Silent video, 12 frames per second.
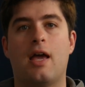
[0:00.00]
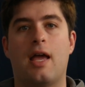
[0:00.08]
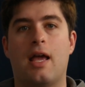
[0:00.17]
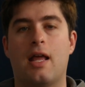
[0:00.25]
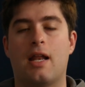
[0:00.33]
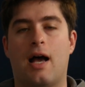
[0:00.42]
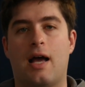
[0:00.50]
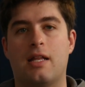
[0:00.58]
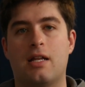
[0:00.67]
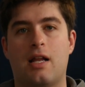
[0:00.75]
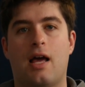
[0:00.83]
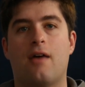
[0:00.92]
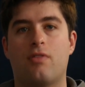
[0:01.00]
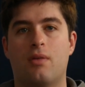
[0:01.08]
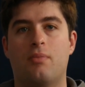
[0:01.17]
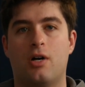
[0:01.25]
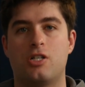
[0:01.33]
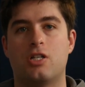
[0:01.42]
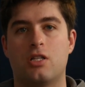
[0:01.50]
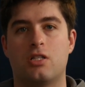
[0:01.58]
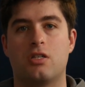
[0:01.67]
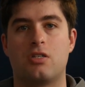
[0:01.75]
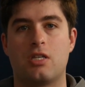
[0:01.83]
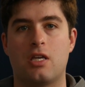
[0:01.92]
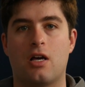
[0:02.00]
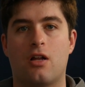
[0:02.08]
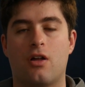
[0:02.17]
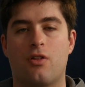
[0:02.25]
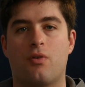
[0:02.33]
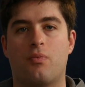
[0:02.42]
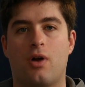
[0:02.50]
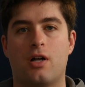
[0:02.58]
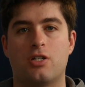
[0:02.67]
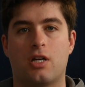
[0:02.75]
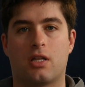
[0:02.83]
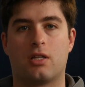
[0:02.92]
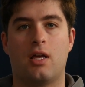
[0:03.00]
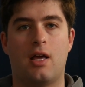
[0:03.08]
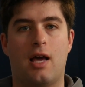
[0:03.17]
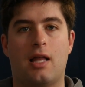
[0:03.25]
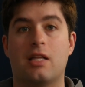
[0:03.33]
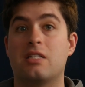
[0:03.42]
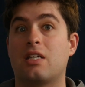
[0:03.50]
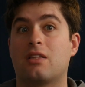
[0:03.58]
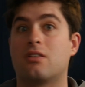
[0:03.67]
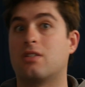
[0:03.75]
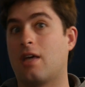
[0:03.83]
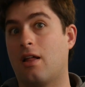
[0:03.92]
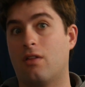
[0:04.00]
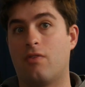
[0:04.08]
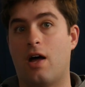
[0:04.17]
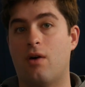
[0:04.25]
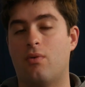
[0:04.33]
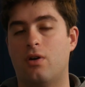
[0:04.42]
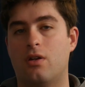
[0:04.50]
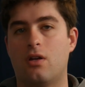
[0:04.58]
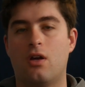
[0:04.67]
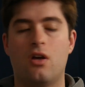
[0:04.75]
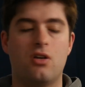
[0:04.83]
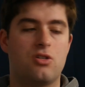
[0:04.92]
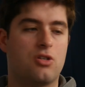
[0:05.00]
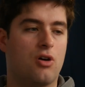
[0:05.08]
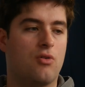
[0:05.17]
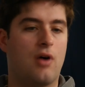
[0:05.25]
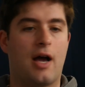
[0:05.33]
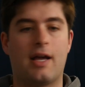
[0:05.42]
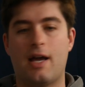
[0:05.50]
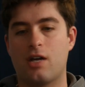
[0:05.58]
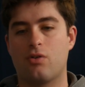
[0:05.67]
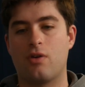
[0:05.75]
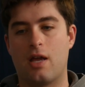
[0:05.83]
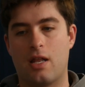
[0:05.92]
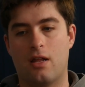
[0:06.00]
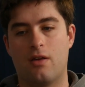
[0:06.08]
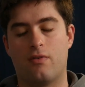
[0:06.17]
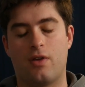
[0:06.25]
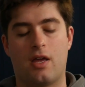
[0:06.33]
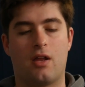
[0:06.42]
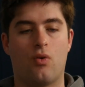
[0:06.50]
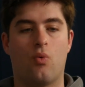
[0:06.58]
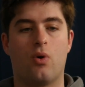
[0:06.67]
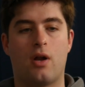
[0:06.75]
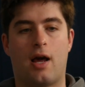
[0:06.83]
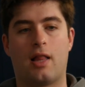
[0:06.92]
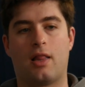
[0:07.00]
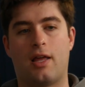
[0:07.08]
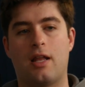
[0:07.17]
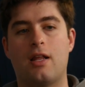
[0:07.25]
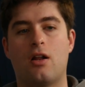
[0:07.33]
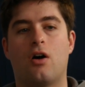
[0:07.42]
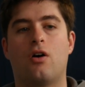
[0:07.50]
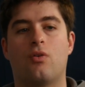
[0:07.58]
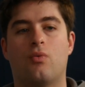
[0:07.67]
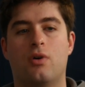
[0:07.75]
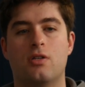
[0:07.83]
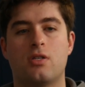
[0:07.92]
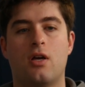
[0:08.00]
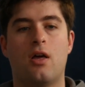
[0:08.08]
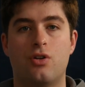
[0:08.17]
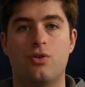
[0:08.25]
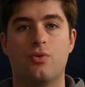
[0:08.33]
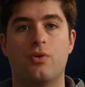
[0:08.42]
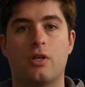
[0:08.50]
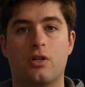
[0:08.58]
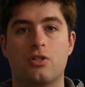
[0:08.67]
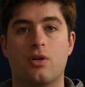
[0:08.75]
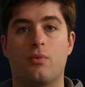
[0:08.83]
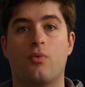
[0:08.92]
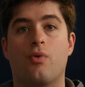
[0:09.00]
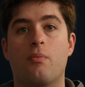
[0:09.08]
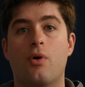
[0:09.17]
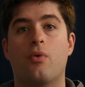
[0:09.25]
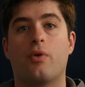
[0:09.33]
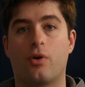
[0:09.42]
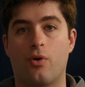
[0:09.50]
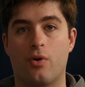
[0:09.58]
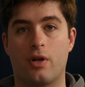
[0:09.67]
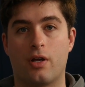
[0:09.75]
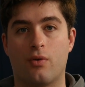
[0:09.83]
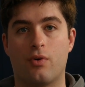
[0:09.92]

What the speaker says: and I didn't have the budget to see another project, at least at the scale of that one. So I got creative, and what I landed on was doing some remote recording